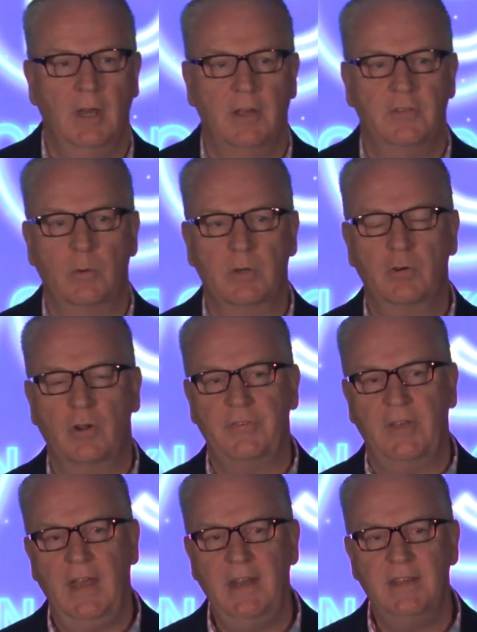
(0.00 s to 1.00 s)
So across
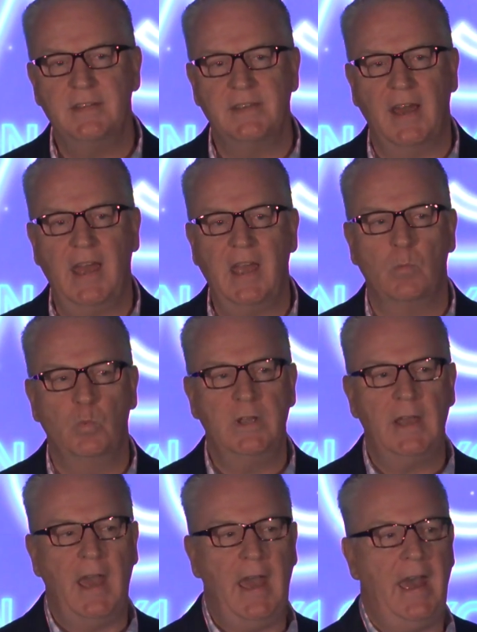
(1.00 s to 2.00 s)
any day, we
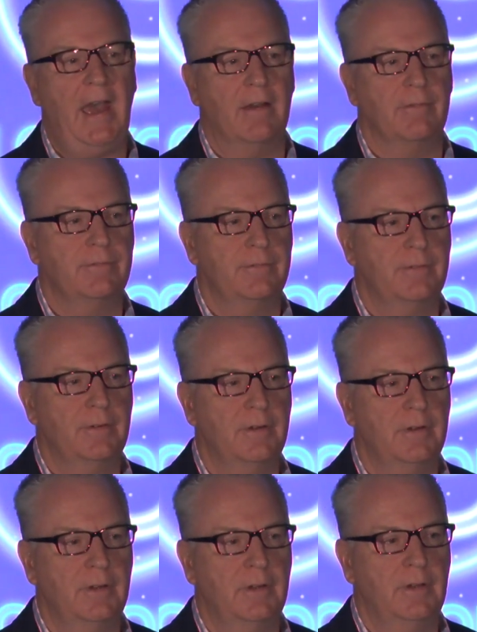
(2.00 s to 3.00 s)
have,
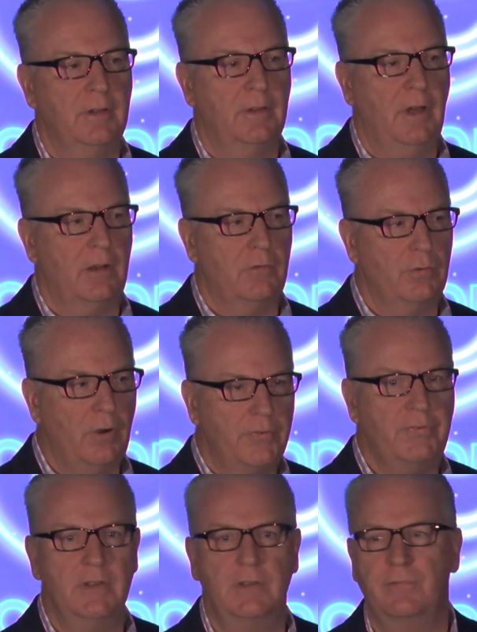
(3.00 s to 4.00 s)
across
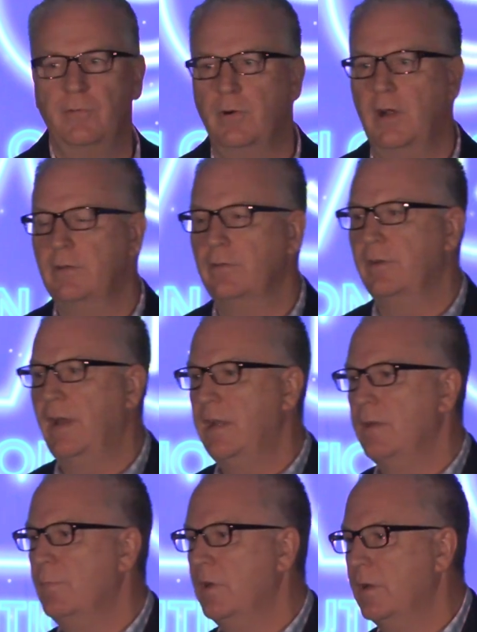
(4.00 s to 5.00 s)
these 480
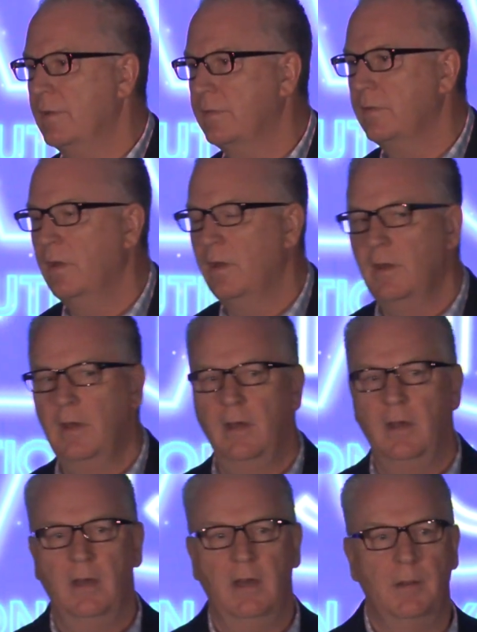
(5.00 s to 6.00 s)
minutes,
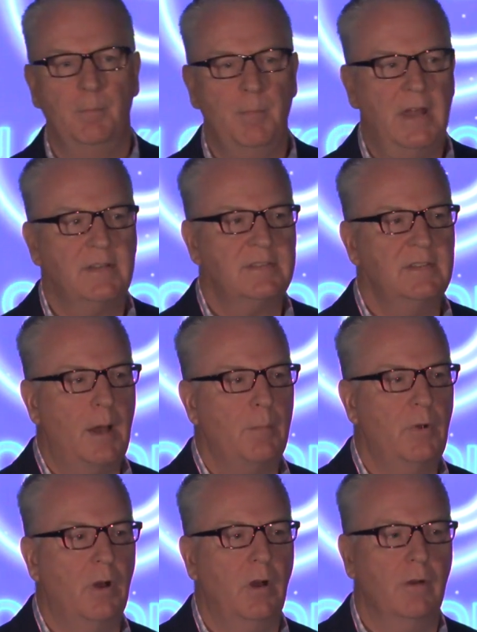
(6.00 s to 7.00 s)
an immense
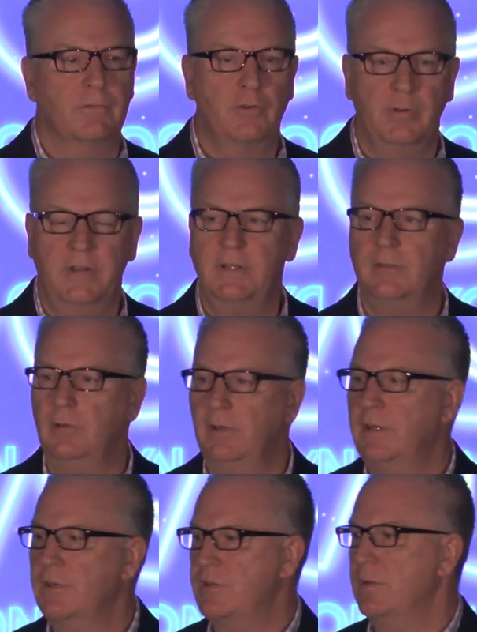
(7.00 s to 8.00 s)
number of critical
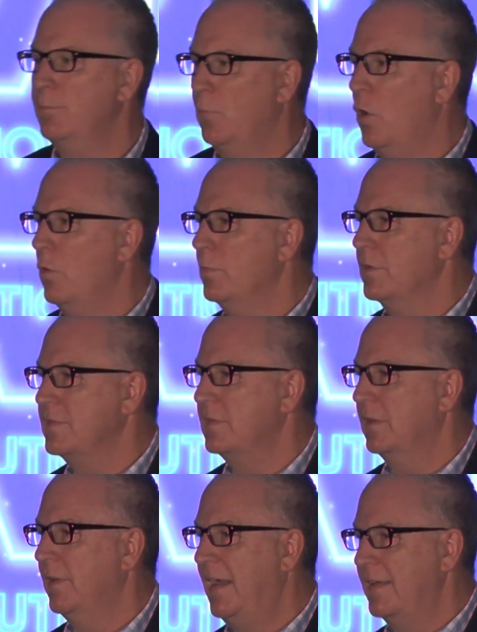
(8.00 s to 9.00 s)
leadership moments
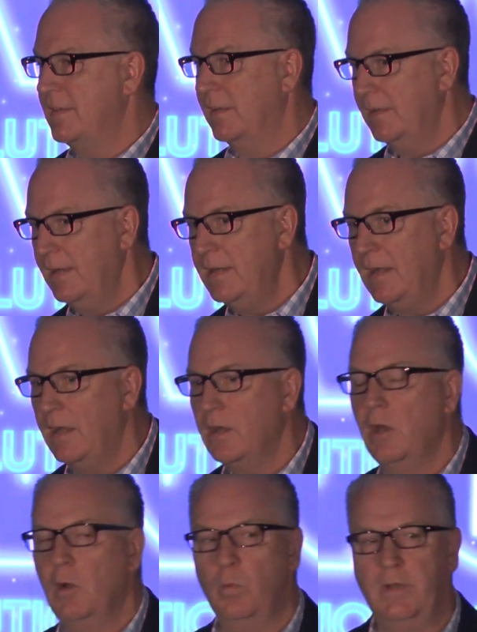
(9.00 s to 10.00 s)
that as a leader,
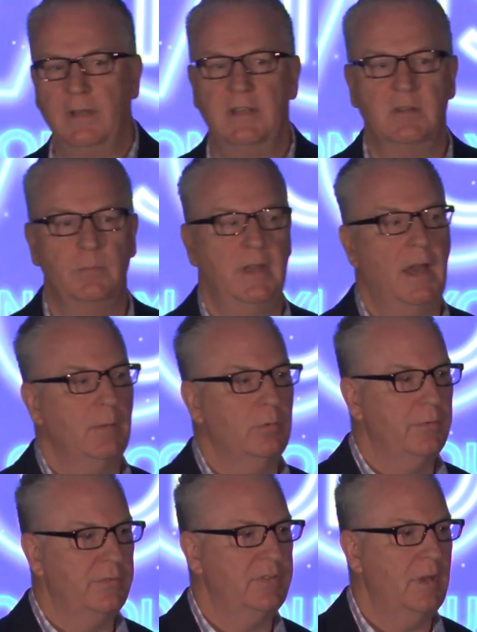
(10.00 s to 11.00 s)
we need to be able
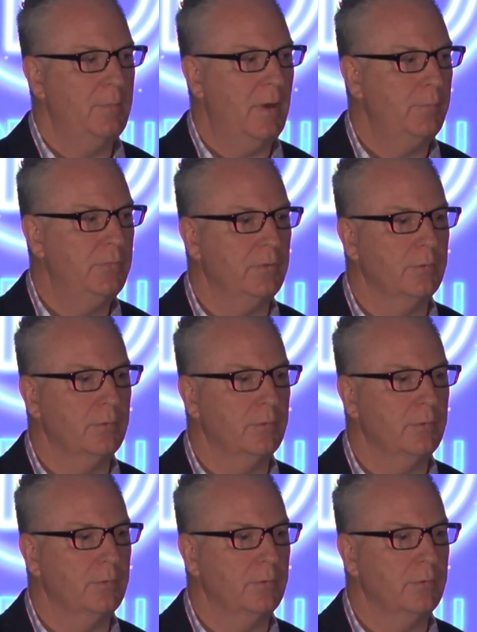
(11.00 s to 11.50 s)
to step up to.